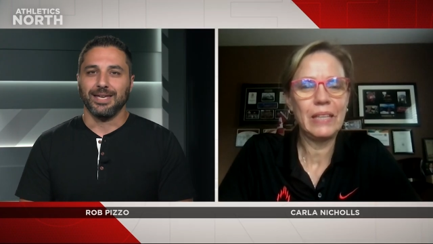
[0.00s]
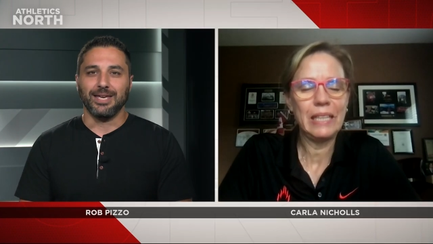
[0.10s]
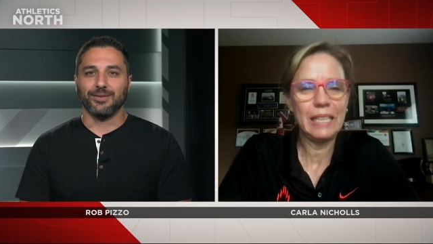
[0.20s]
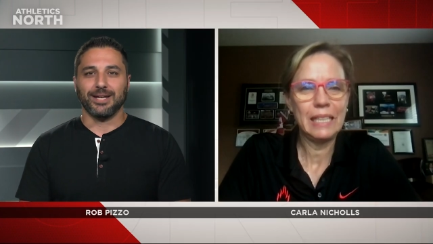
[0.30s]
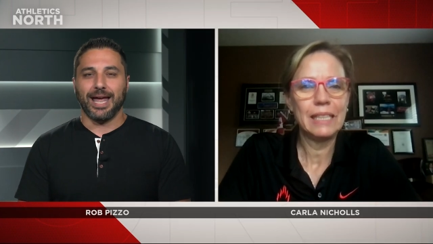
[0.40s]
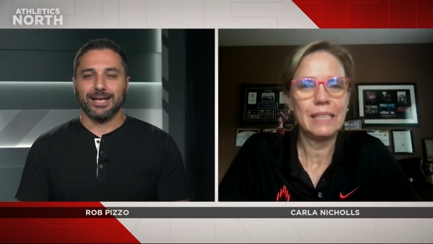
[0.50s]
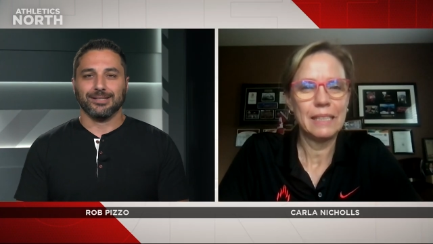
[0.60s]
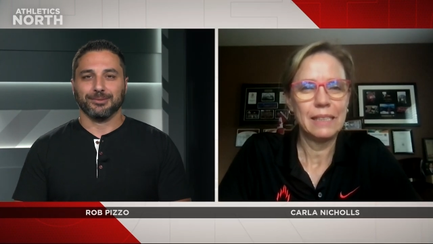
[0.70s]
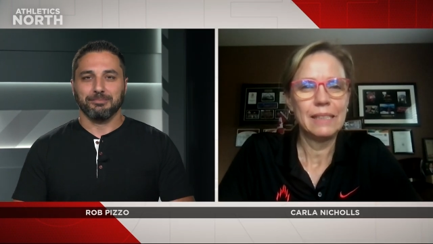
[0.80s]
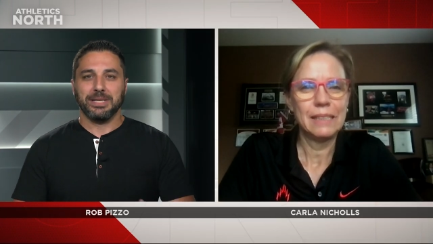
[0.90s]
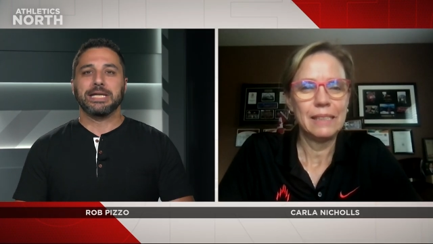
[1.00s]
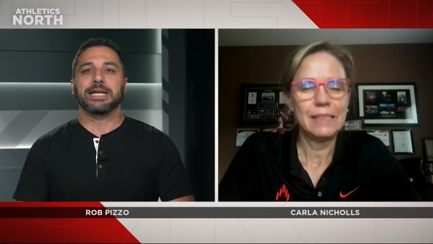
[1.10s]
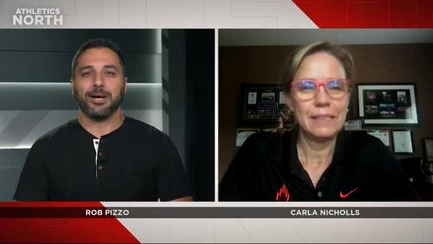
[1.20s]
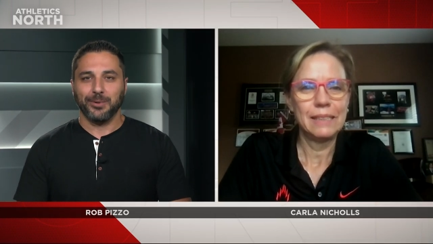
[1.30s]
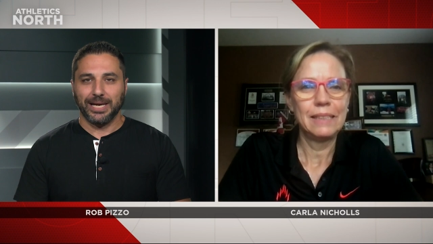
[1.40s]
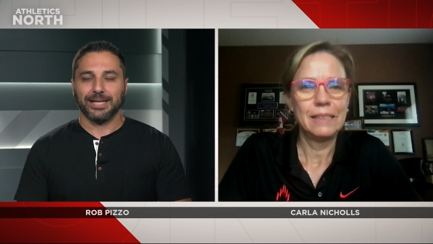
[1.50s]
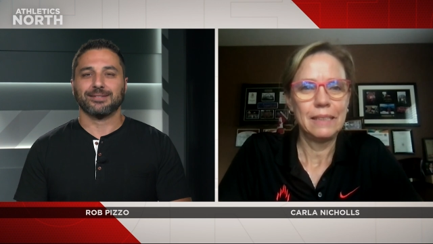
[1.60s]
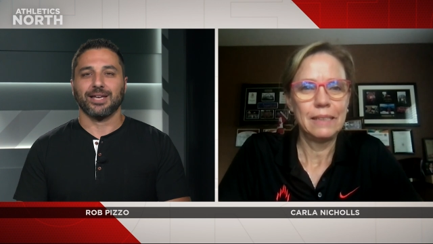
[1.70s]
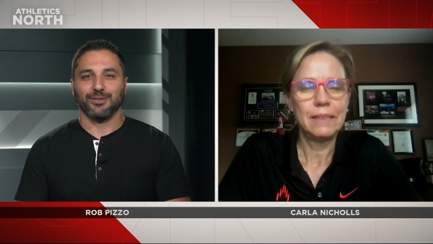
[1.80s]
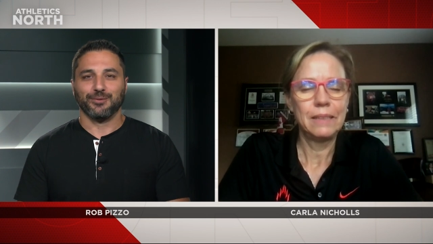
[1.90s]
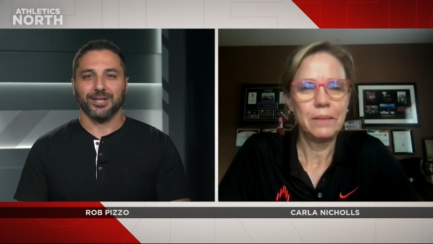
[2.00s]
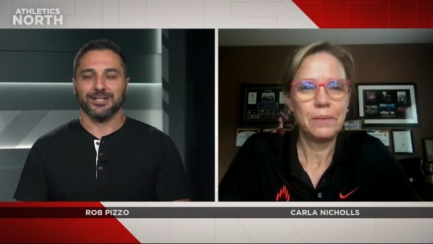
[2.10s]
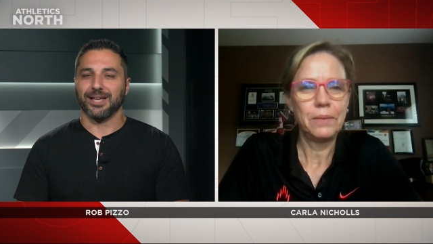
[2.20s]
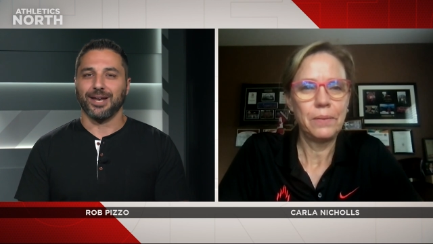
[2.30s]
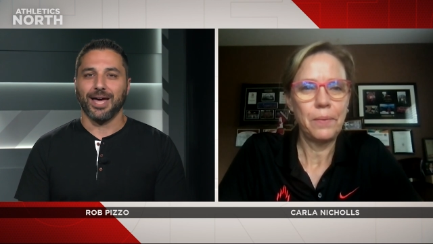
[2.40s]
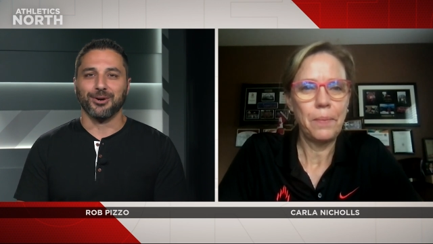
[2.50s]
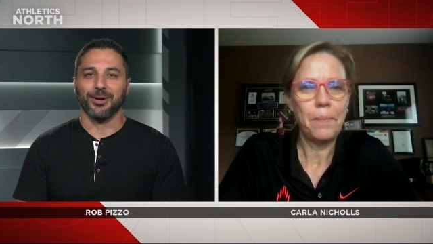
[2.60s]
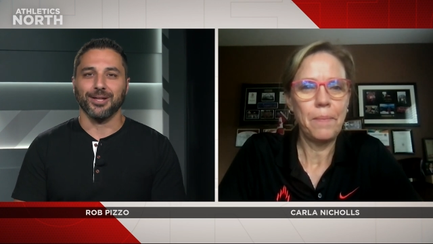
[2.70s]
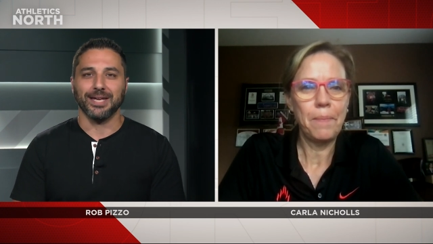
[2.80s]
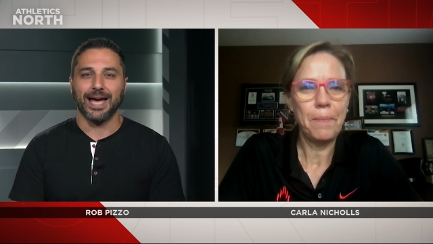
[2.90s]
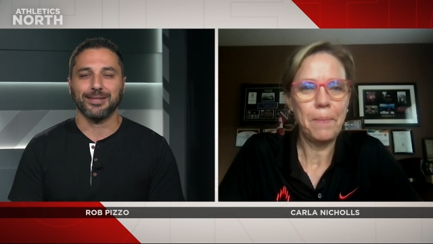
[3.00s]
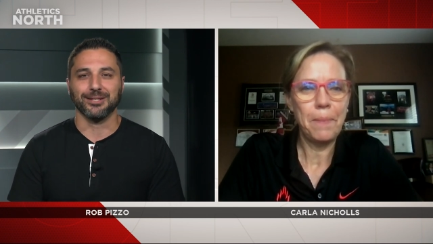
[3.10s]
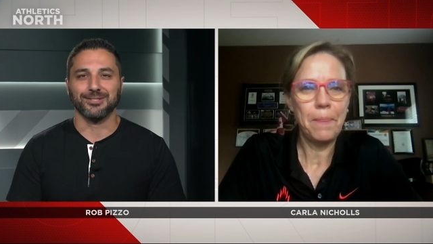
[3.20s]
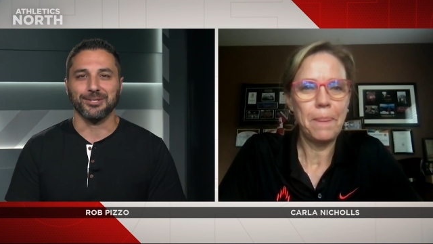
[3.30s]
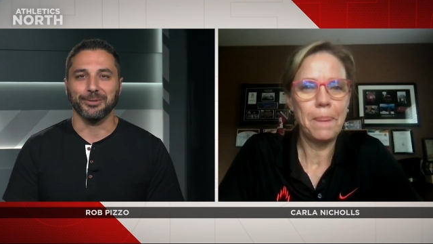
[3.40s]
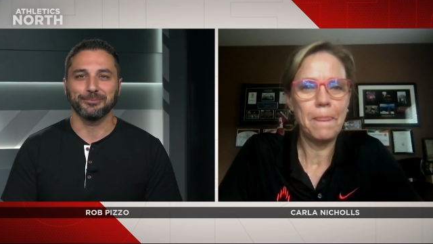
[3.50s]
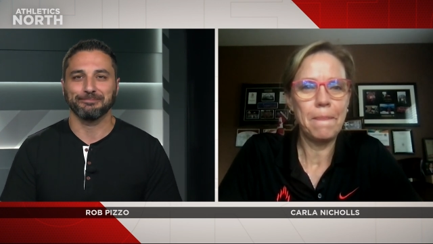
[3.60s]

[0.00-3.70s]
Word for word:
Speaker 1: Even as media, we get excited for this. I, I don't know how the athletes do.